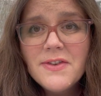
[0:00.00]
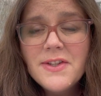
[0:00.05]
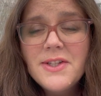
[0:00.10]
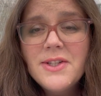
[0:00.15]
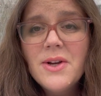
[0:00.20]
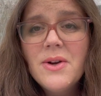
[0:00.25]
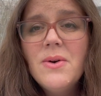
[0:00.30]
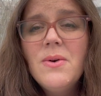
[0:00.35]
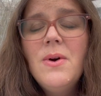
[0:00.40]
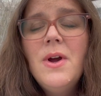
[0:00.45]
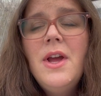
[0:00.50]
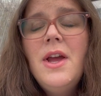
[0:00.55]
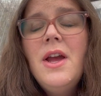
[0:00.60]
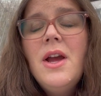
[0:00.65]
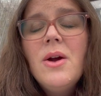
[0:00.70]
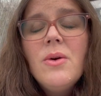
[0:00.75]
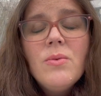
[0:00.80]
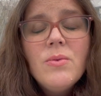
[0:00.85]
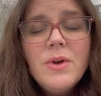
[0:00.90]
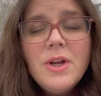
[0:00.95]
So
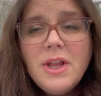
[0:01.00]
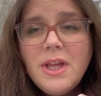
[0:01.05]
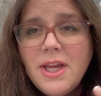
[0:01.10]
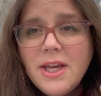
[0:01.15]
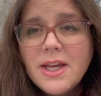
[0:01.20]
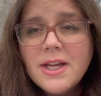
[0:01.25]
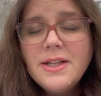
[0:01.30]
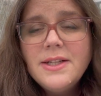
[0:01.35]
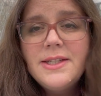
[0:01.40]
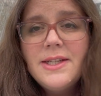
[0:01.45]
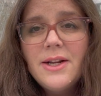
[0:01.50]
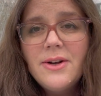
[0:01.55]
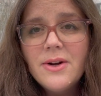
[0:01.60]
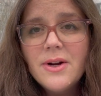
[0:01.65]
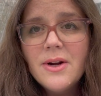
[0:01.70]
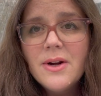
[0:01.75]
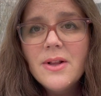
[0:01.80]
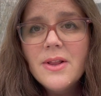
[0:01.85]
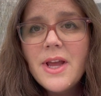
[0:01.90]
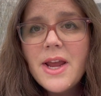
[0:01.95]
really
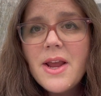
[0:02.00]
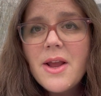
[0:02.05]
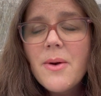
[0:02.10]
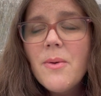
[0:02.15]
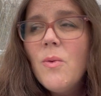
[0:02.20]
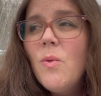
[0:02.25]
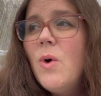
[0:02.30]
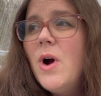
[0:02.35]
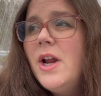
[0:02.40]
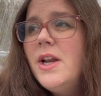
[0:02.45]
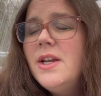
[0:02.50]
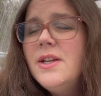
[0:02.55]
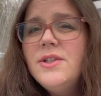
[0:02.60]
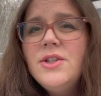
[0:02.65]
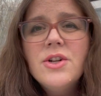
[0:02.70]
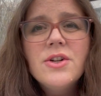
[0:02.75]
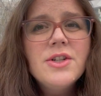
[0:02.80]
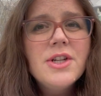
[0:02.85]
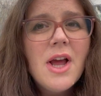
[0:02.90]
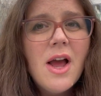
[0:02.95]
consider, like, what is
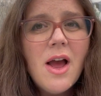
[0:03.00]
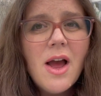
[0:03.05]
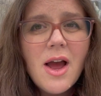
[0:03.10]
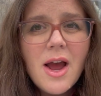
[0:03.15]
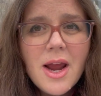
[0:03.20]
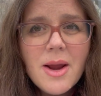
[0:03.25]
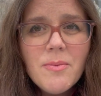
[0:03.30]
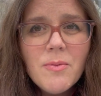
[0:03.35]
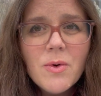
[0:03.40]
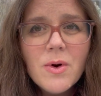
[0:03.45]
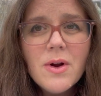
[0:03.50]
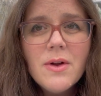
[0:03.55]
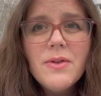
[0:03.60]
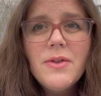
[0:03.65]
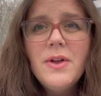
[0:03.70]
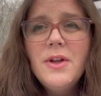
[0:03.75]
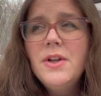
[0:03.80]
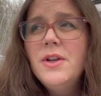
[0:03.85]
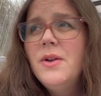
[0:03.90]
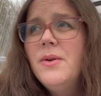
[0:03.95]
your time worth?
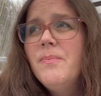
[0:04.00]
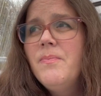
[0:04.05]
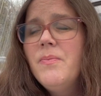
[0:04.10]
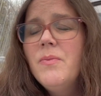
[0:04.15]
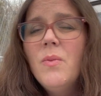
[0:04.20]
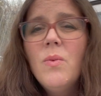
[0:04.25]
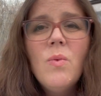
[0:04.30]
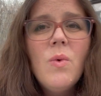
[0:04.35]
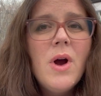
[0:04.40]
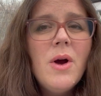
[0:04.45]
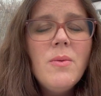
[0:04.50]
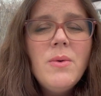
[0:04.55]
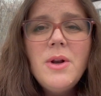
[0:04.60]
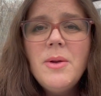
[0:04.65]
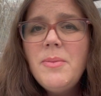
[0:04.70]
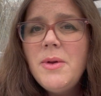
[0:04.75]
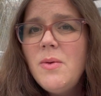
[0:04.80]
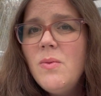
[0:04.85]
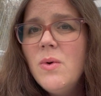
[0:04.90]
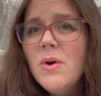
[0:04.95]
What would
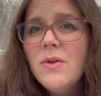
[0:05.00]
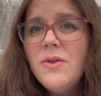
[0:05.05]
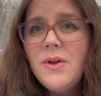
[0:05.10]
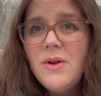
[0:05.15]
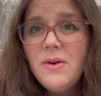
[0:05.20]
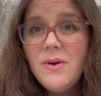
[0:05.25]
it be worth you